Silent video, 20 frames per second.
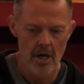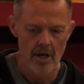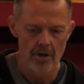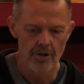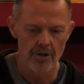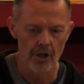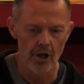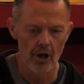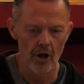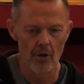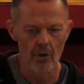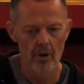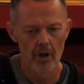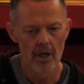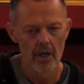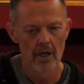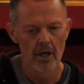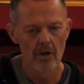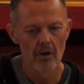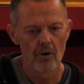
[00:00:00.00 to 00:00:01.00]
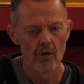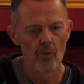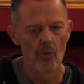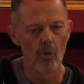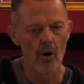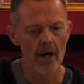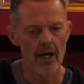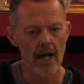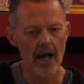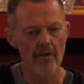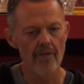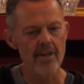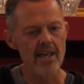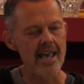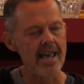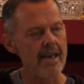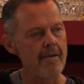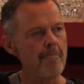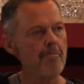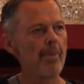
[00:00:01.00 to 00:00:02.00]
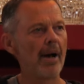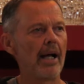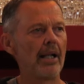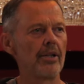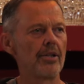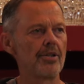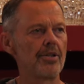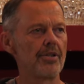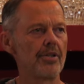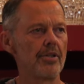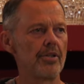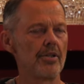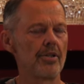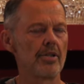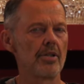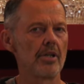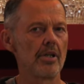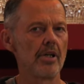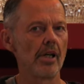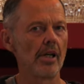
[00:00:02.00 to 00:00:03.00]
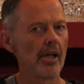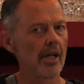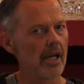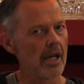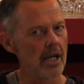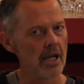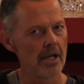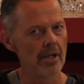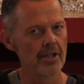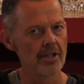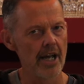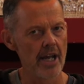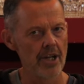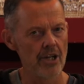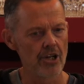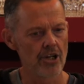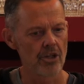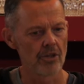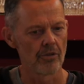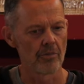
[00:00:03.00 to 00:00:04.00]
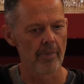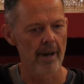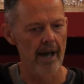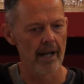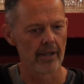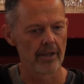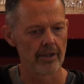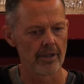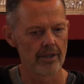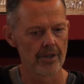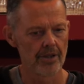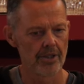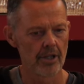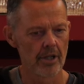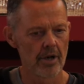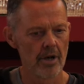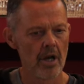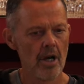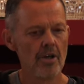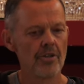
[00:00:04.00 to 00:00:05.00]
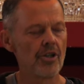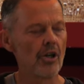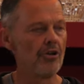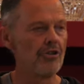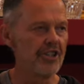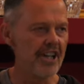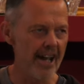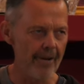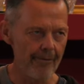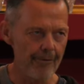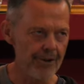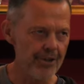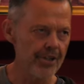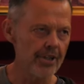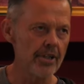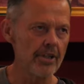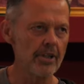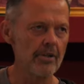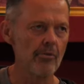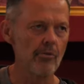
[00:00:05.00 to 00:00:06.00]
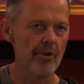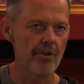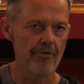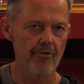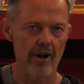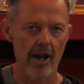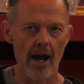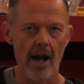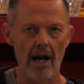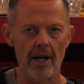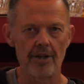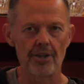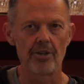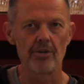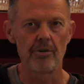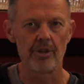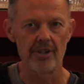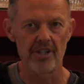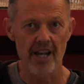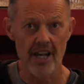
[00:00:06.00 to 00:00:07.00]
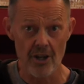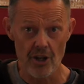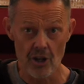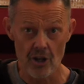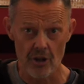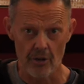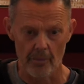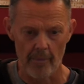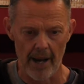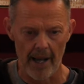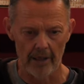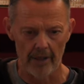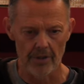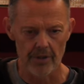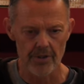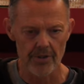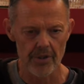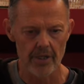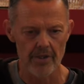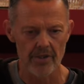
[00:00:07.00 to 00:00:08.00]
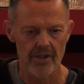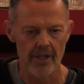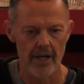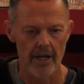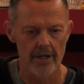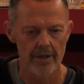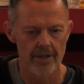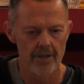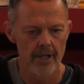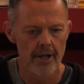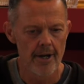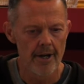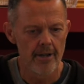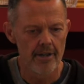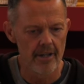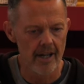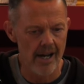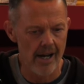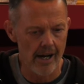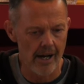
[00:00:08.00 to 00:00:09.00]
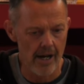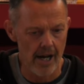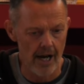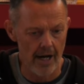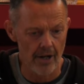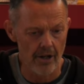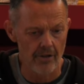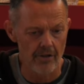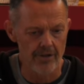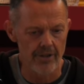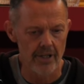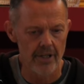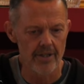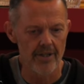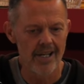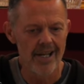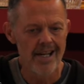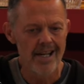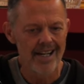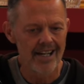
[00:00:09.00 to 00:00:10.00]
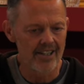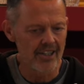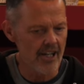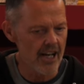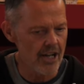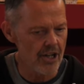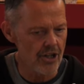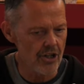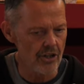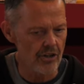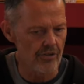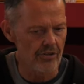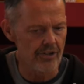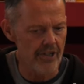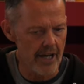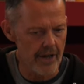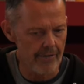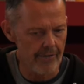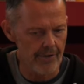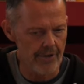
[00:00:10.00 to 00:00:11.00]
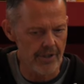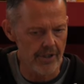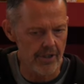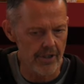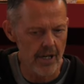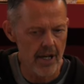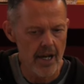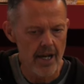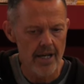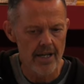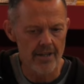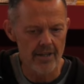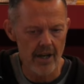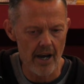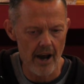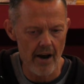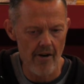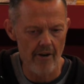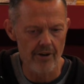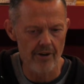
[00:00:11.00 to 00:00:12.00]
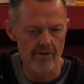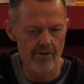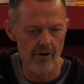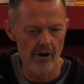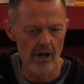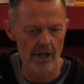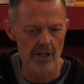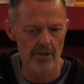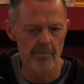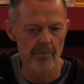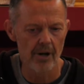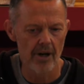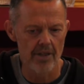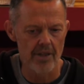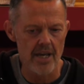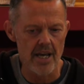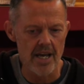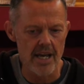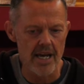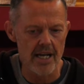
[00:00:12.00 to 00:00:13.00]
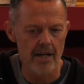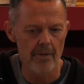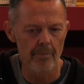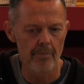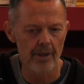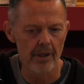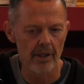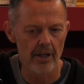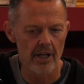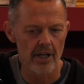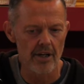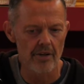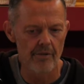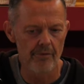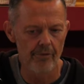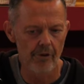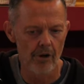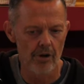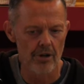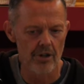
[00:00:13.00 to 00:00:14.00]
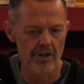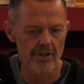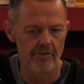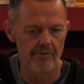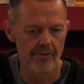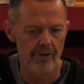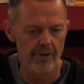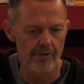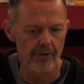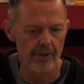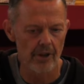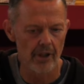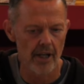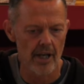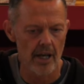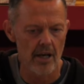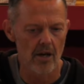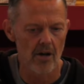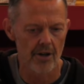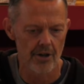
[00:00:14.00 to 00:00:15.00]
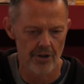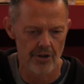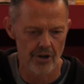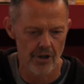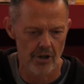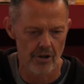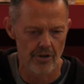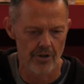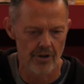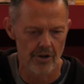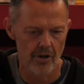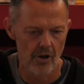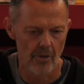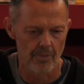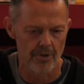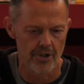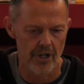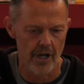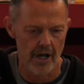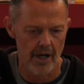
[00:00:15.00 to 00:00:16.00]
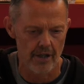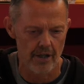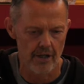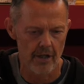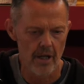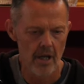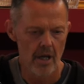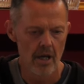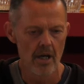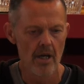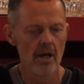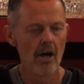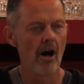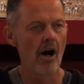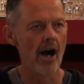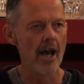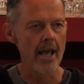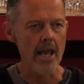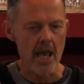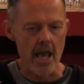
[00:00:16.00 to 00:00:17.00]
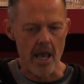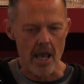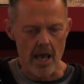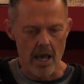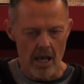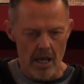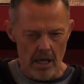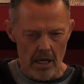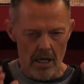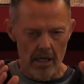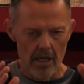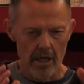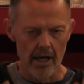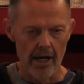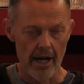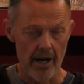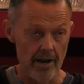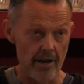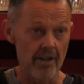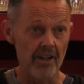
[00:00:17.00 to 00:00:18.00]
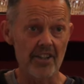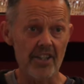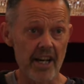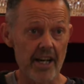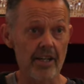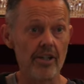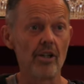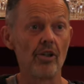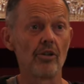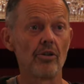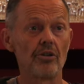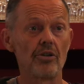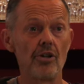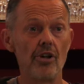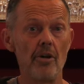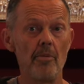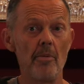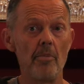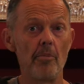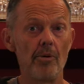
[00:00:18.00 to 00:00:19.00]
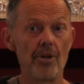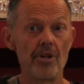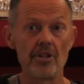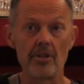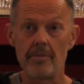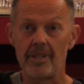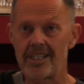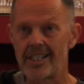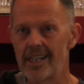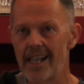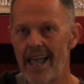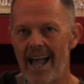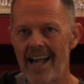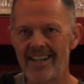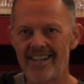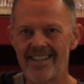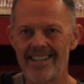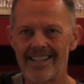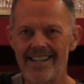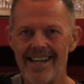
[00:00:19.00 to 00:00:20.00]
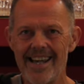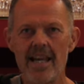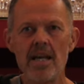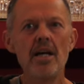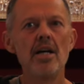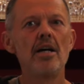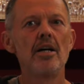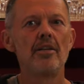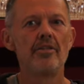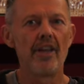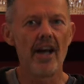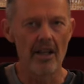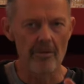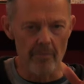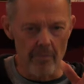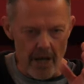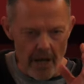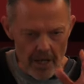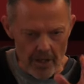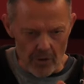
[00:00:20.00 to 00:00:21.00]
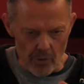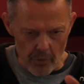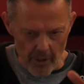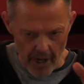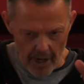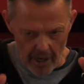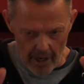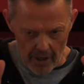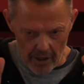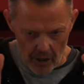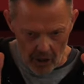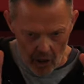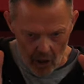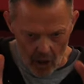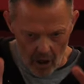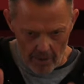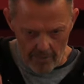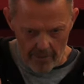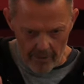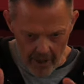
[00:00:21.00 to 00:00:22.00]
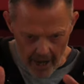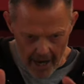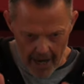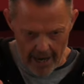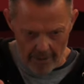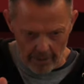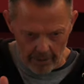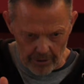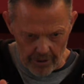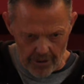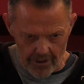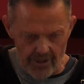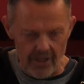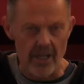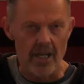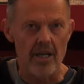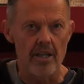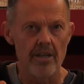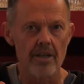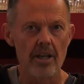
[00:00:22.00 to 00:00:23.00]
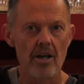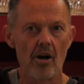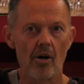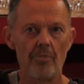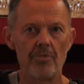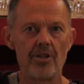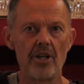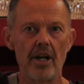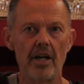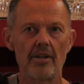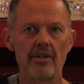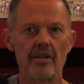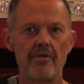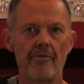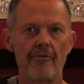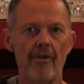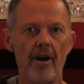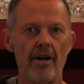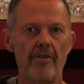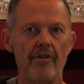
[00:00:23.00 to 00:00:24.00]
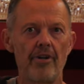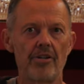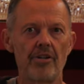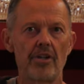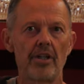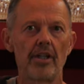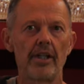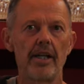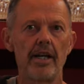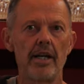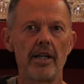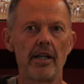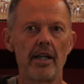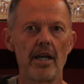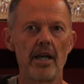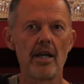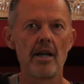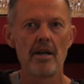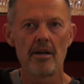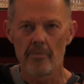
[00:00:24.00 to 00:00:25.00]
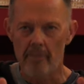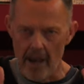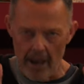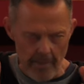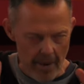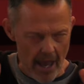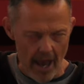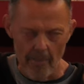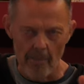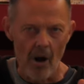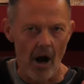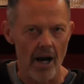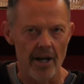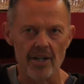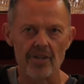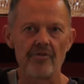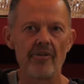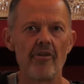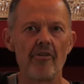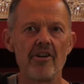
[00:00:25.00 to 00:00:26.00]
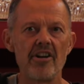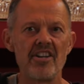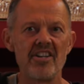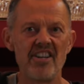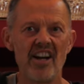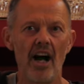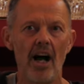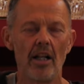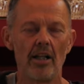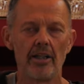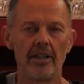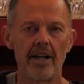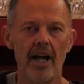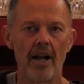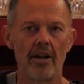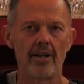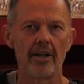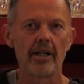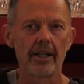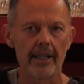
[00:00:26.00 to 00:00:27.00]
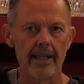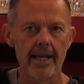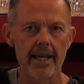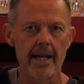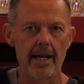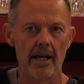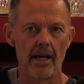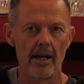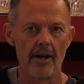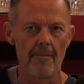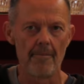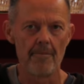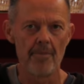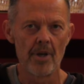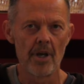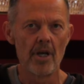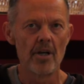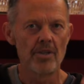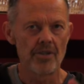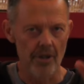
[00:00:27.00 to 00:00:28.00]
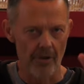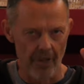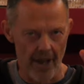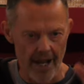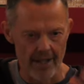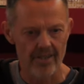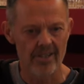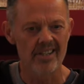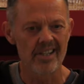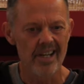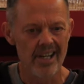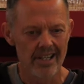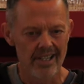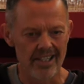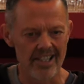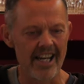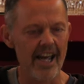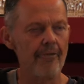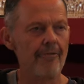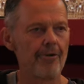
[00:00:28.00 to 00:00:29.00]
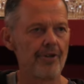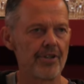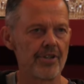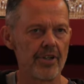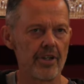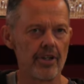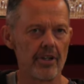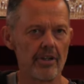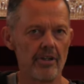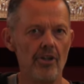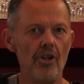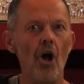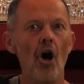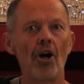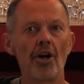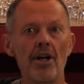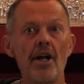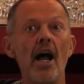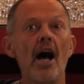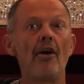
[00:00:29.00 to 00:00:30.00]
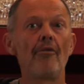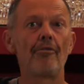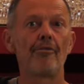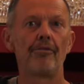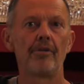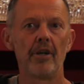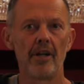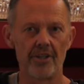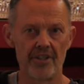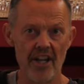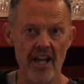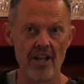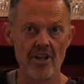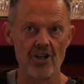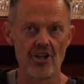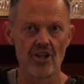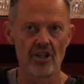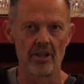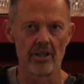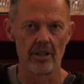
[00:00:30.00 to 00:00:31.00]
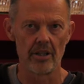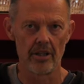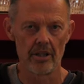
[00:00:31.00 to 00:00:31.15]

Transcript: So, what are the imbalances in attentional balance? So, deficit with regard to attentional balance, it says, the article says, attentional deficit is characterized by the inability to focus vividly on a chosen object, i.e., uh, in the technical term in Buddhism, is laxity. That means we're not able to see the object in front of us clearly. Maybe our mind is very dull and unclear. So that's deficit, not enough attention.